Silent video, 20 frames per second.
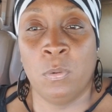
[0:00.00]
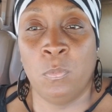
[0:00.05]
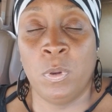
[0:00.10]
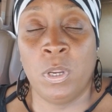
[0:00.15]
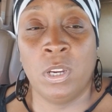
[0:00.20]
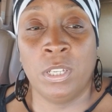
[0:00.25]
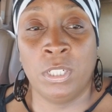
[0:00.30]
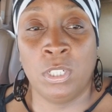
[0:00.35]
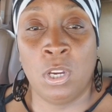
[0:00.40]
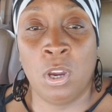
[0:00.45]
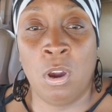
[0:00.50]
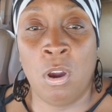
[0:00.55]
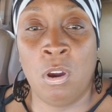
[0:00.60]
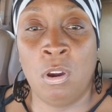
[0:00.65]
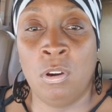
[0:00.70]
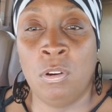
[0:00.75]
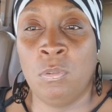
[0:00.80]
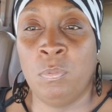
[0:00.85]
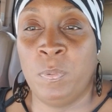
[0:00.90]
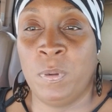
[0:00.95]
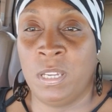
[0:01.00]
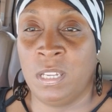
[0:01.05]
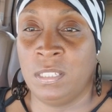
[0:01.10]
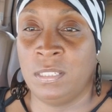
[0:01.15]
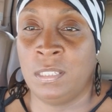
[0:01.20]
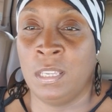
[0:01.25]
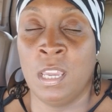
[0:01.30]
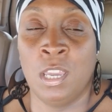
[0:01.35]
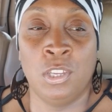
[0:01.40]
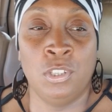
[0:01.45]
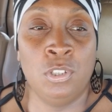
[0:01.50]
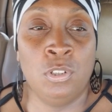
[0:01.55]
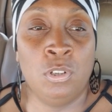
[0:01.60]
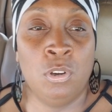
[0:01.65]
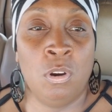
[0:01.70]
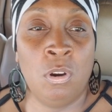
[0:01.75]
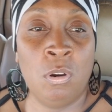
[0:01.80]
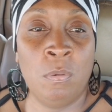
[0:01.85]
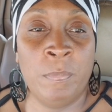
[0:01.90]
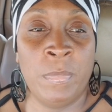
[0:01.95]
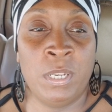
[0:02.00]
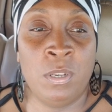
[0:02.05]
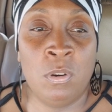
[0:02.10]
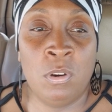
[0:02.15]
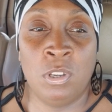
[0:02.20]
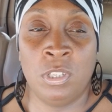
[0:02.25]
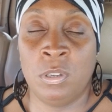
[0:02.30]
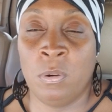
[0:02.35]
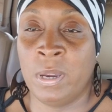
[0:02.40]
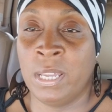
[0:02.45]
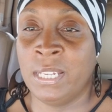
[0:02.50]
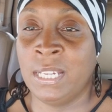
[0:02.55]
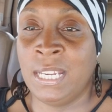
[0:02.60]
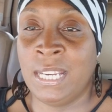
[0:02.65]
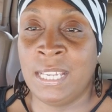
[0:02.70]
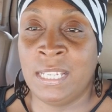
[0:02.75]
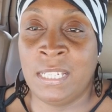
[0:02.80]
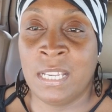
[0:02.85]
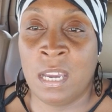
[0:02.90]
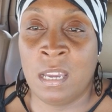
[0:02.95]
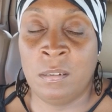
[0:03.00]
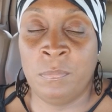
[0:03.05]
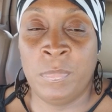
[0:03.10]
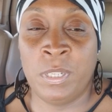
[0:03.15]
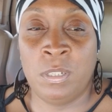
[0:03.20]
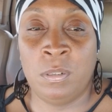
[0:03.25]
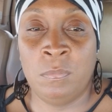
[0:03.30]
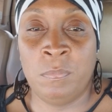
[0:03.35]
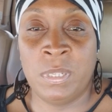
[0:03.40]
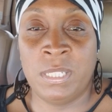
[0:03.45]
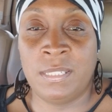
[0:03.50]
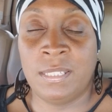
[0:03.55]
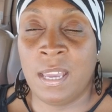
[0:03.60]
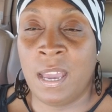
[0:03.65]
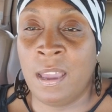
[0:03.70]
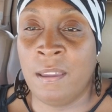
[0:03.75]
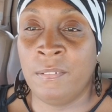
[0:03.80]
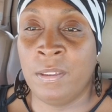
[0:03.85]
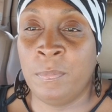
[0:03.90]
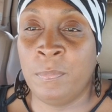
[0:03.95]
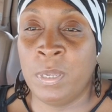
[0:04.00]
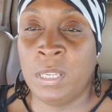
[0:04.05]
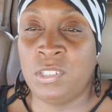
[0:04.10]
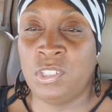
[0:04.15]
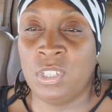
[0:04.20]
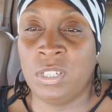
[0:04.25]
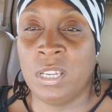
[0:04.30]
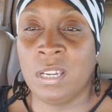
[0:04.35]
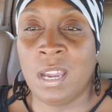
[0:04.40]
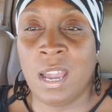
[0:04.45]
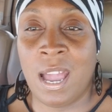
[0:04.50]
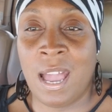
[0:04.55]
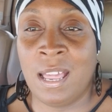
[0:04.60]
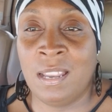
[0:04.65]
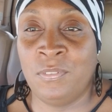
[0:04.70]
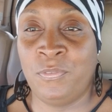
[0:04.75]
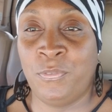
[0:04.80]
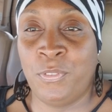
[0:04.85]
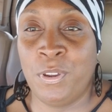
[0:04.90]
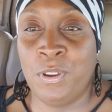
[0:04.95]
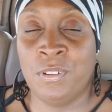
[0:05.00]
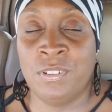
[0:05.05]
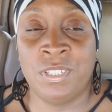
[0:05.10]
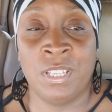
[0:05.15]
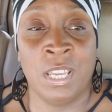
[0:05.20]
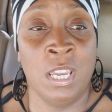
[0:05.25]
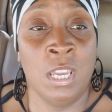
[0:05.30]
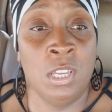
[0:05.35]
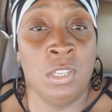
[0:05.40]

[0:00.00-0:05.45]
We're going to go because, you know, me know you want to lay down. Me, me sorry. Me should have called first.